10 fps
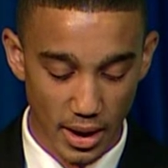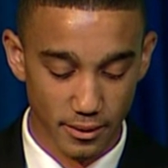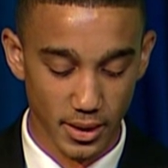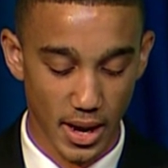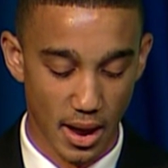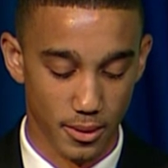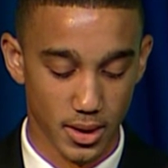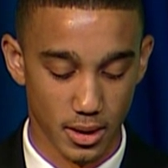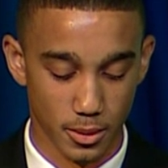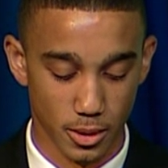Every day I
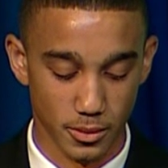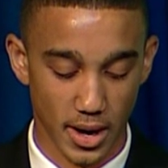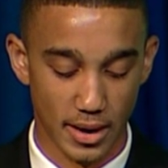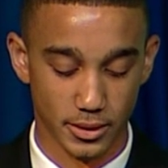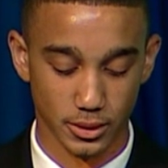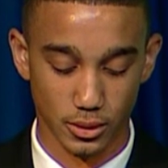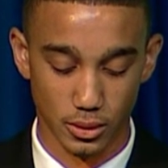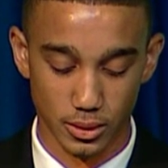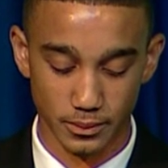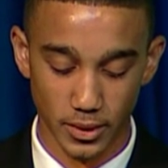would come home right after
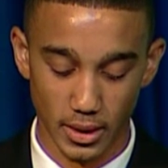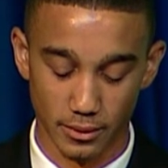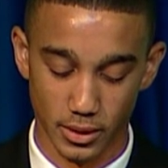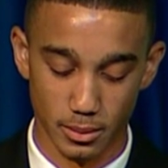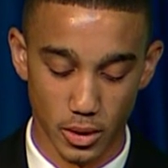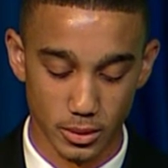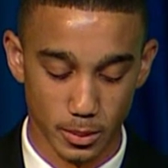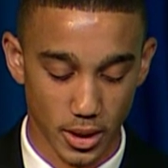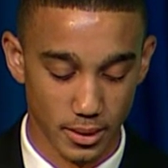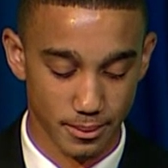school, and for the most
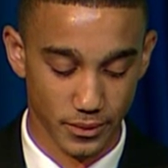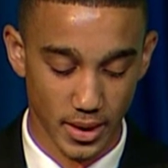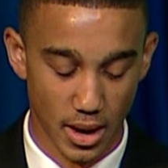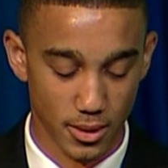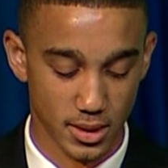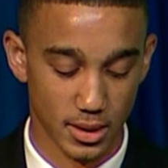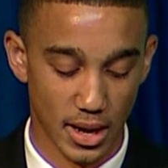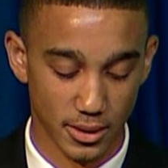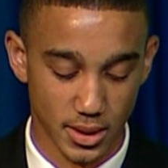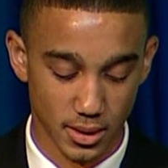part, I wasn't
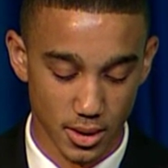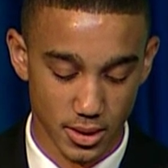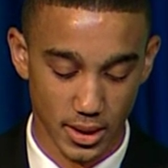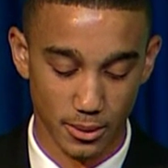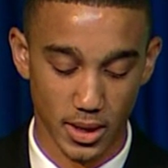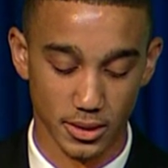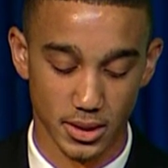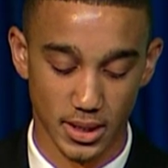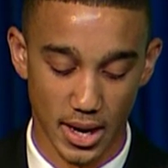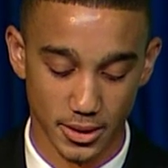allowed to go to anyone
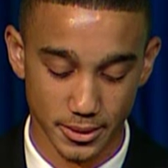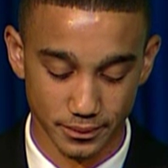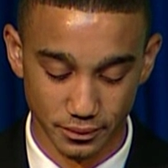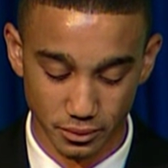else's house.